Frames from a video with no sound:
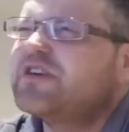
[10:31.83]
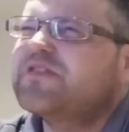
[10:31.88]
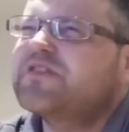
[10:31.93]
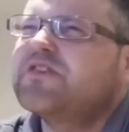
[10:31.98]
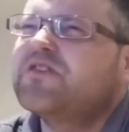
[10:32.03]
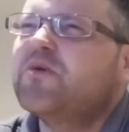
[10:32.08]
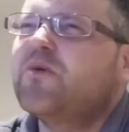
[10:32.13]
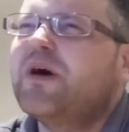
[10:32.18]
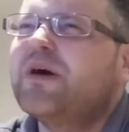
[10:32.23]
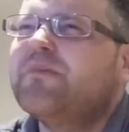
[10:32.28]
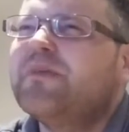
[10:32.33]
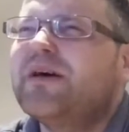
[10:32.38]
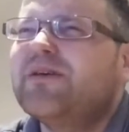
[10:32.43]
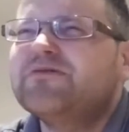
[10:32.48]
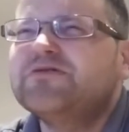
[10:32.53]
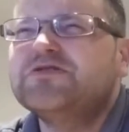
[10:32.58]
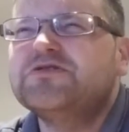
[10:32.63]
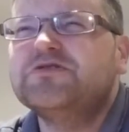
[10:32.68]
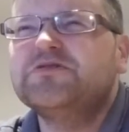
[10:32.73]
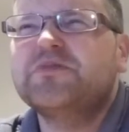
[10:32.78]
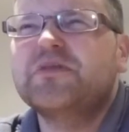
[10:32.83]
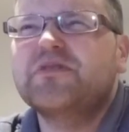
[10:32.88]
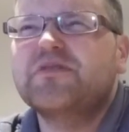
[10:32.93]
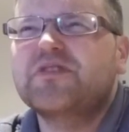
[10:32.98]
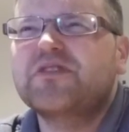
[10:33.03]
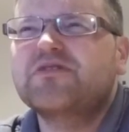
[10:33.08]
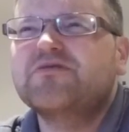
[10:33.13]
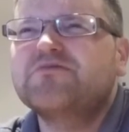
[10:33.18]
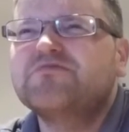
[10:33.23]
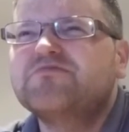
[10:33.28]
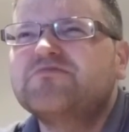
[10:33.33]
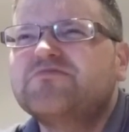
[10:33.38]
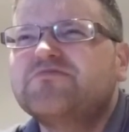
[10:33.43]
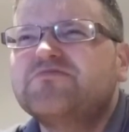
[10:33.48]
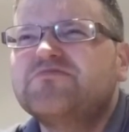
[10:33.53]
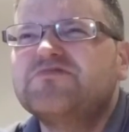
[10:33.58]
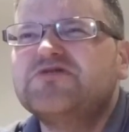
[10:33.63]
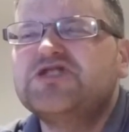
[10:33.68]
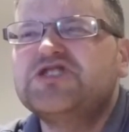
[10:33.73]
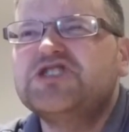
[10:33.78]
of traffic on the way back, which was a bit of a
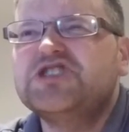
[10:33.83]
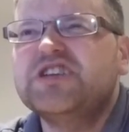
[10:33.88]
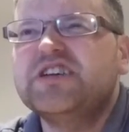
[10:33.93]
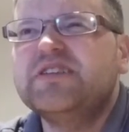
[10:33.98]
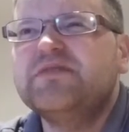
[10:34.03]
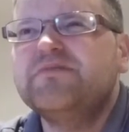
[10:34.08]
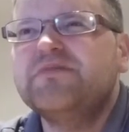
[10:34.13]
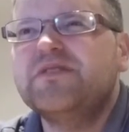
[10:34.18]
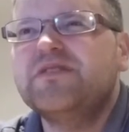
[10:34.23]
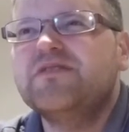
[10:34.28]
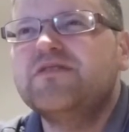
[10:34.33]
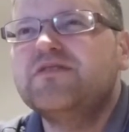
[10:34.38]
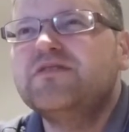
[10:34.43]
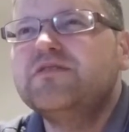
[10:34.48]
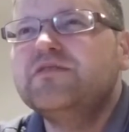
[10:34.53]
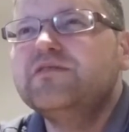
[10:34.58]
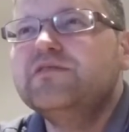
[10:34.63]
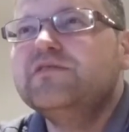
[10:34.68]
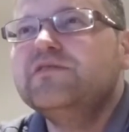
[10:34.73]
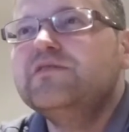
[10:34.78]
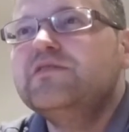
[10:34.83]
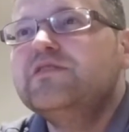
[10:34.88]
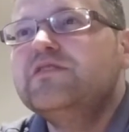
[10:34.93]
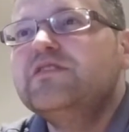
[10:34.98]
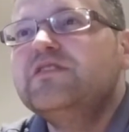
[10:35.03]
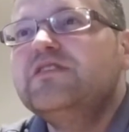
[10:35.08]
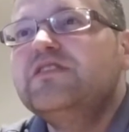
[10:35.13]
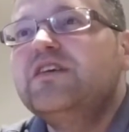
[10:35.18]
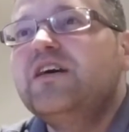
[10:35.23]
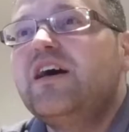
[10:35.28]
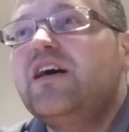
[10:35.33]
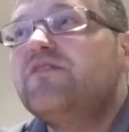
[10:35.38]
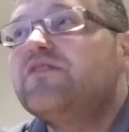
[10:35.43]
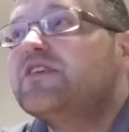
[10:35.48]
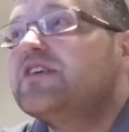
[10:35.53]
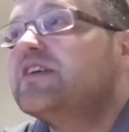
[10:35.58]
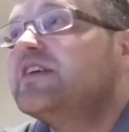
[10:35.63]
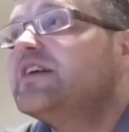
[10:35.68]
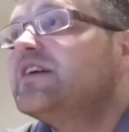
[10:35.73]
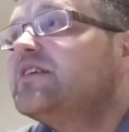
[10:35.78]
shit, but
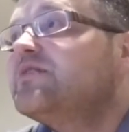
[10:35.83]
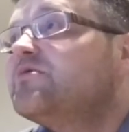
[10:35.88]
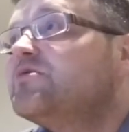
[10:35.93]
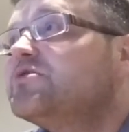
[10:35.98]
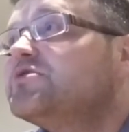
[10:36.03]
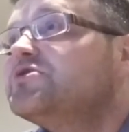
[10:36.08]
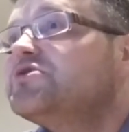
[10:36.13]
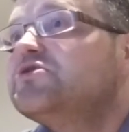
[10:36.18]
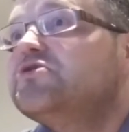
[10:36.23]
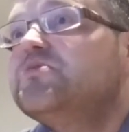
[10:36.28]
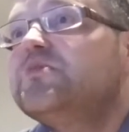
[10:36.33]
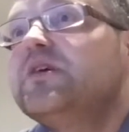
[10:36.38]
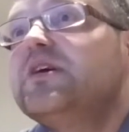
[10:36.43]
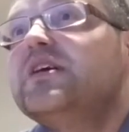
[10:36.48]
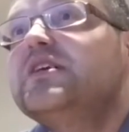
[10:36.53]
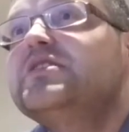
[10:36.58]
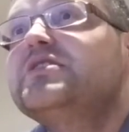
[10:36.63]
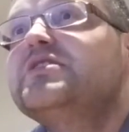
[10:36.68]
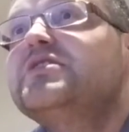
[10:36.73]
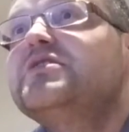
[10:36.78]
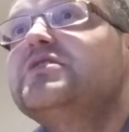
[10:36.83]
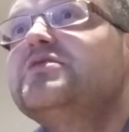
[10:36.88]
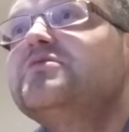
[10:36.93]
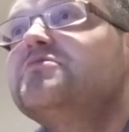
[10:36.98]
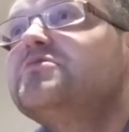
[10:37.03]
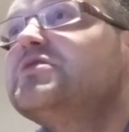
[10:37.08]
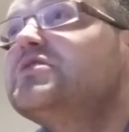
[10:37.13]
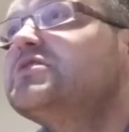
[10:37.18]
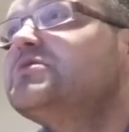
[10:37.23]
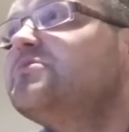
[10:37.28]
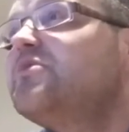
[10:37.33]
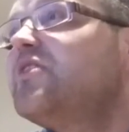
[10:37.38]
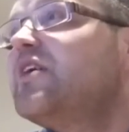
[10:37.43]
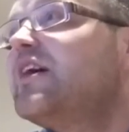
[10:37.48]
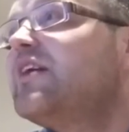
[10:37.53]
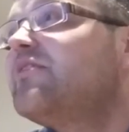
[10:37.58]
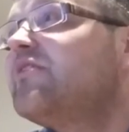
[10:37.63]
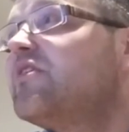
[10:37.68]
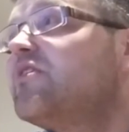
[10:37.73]
other than that, it weren't too bad. There's my